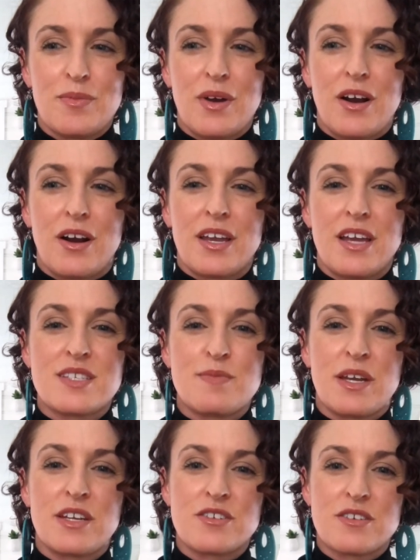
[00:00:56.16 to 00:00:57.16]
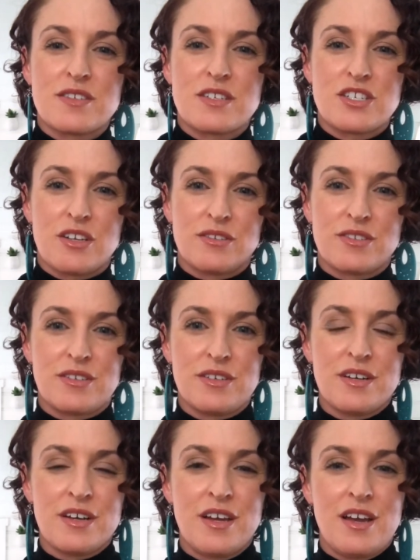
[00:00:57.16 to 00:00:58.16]
Our case managers in
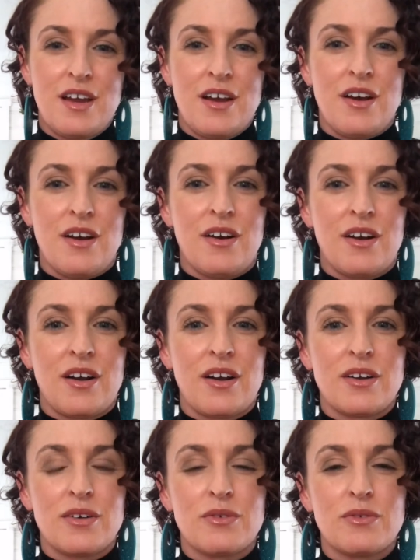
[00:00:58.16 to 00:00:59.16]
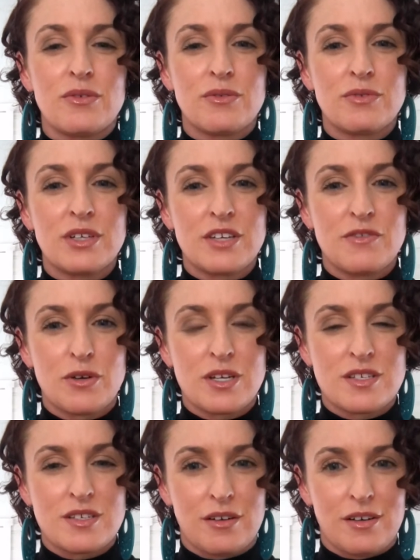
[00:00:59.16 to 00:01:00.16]
shelter are really
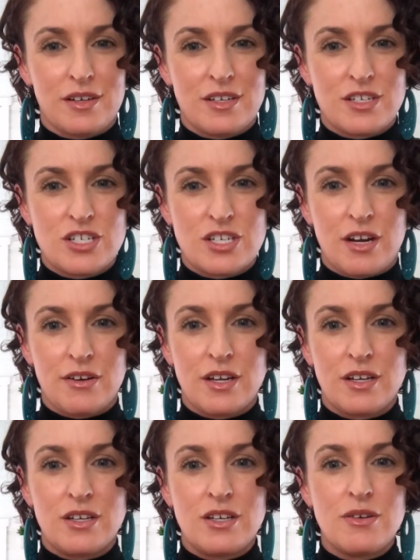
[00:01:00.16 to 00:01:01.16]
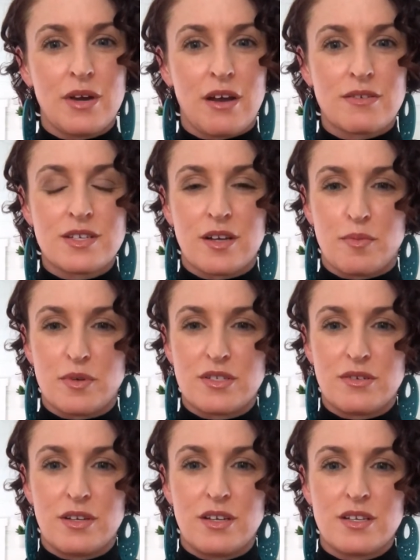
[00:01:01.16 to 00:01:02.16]
focused on sharing new housing
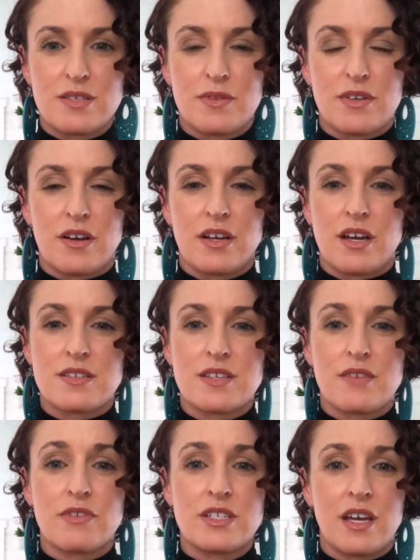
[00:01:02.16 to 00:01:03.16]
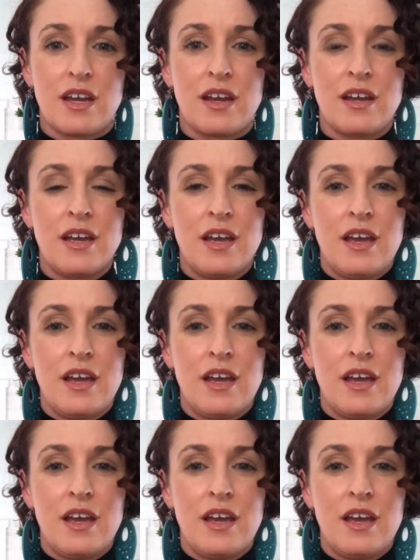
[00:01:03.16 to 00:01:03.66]
opportunities with our guests every day